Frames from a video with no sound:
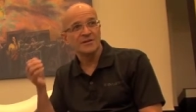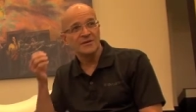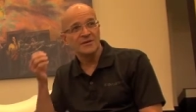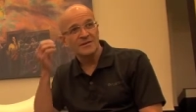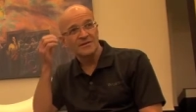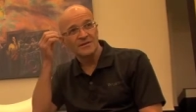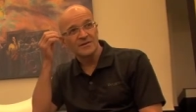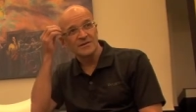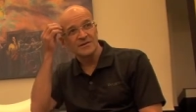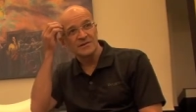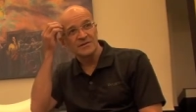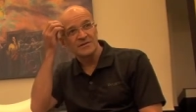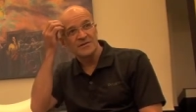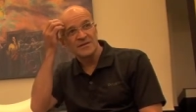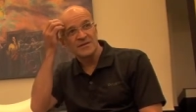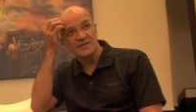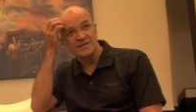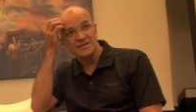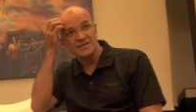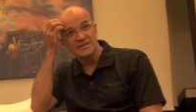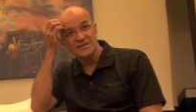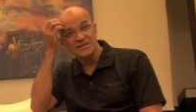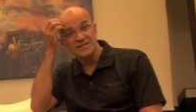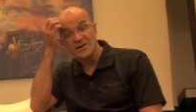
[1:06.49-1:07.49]
Uh,
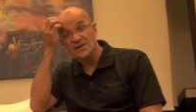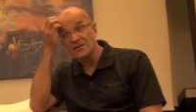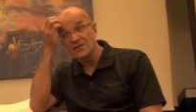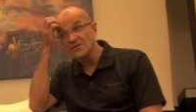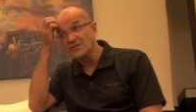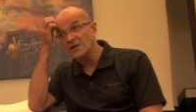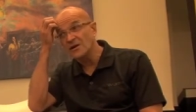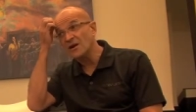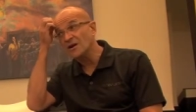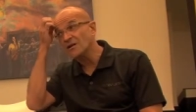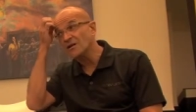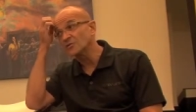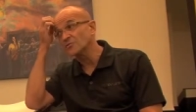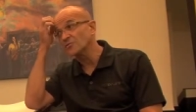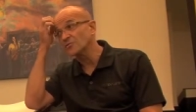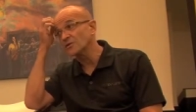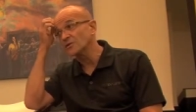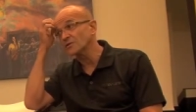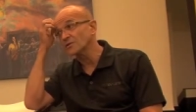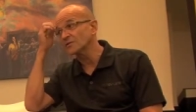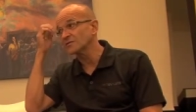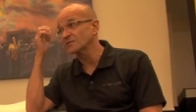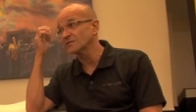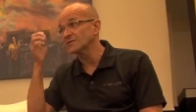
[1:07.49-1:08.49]
then it's all the hard
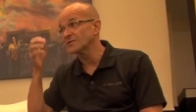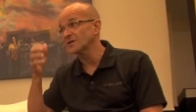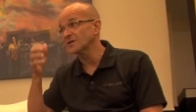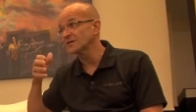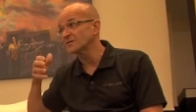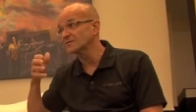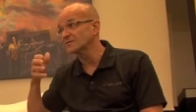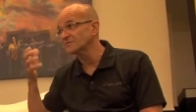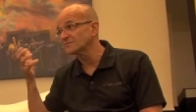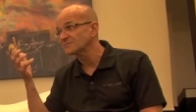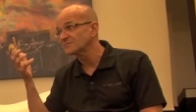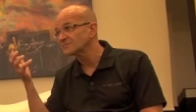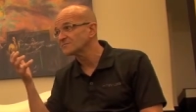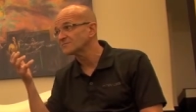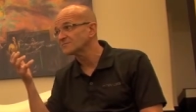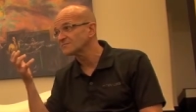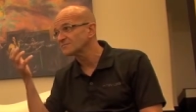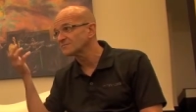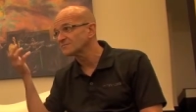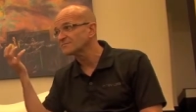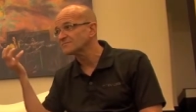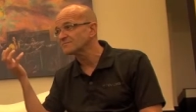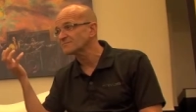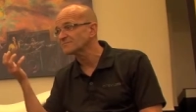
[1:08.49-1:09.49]
work that
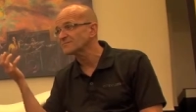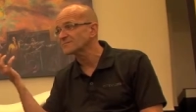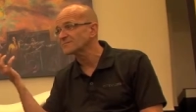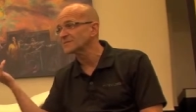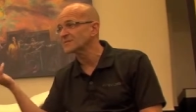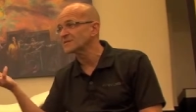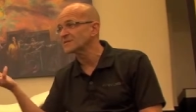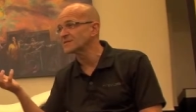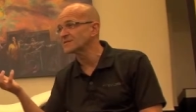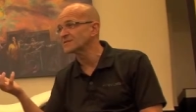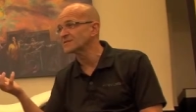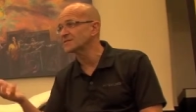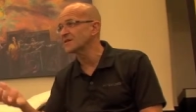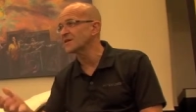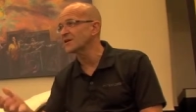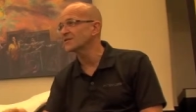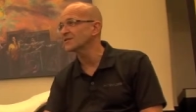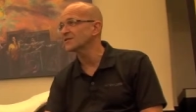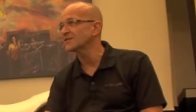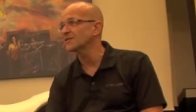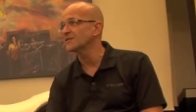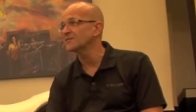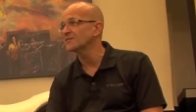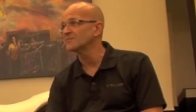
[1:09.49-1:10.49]
is the
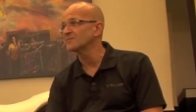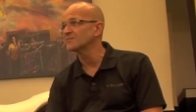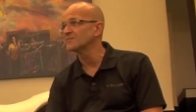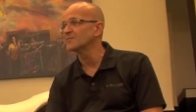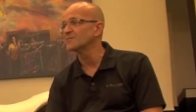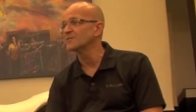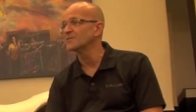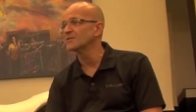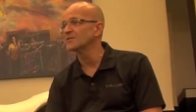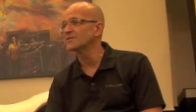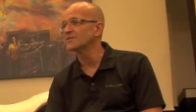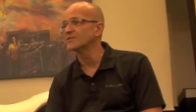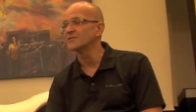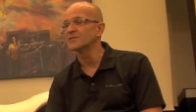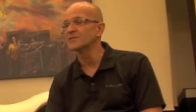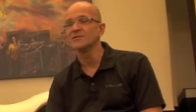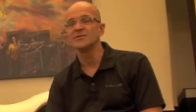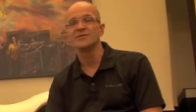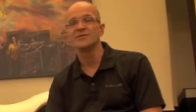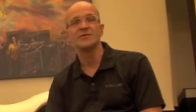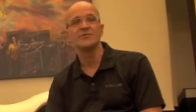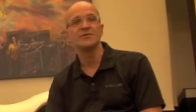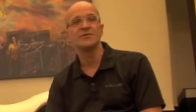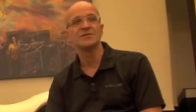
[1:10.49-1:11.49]
outcome, but uh,
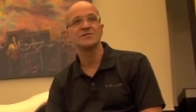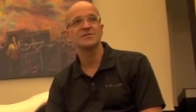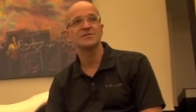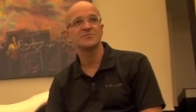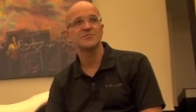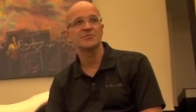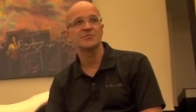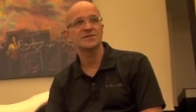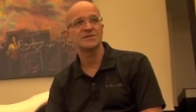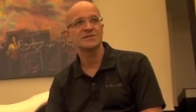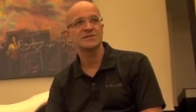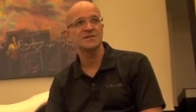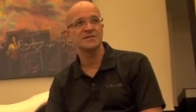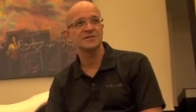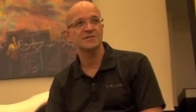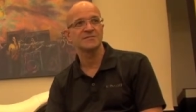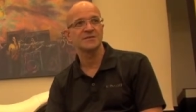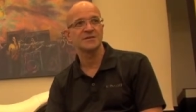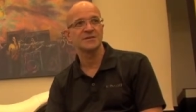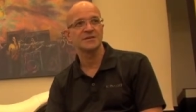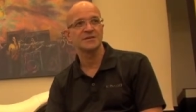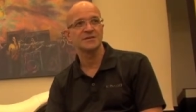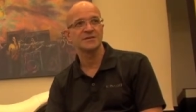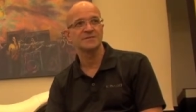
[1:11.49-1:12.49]
there was some risk at the
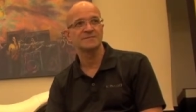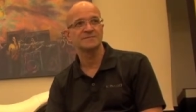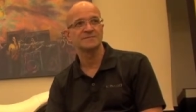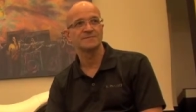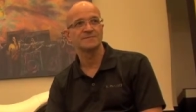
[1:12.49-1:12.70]
beginning.